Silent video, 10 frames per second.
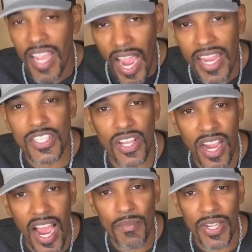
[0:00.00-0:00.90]
It's
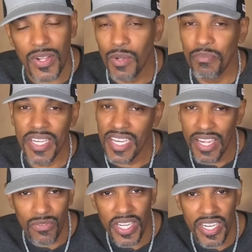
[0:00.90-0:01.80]
comical, but it
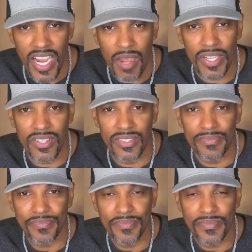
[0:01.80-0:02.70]
ain't really comical.
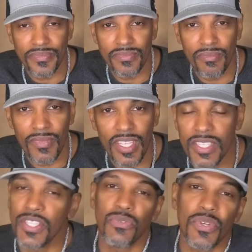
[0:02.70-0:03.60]
You
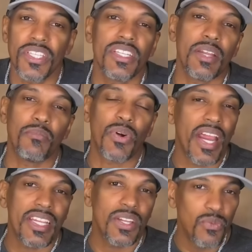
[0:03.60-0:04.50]
see, the reason that
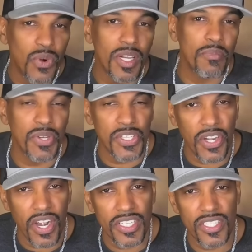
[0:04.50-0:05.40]
Bragg didn't want to put
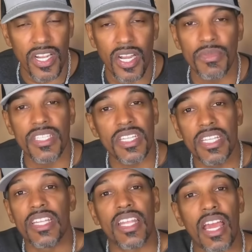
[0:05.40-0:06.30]
charges on him is he
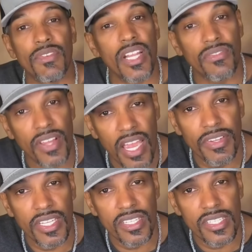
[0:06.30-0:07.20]
didn't have enough
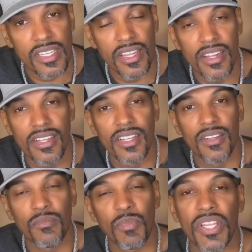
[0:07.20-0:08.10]
evidence.
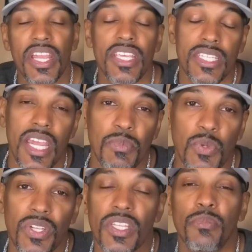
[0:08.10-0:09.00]
But they escaped to
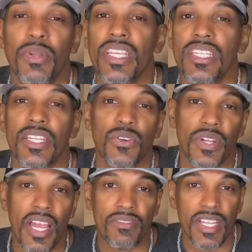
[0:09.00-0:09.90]
another place that don't
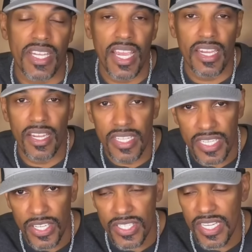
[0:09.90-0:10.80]
have that kind of
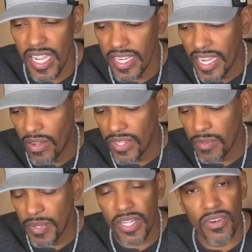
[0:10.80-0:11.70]
leniency, and now they've
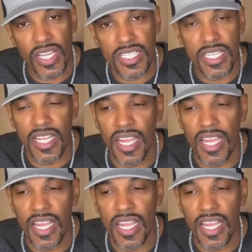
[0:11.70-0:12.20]
been arrested.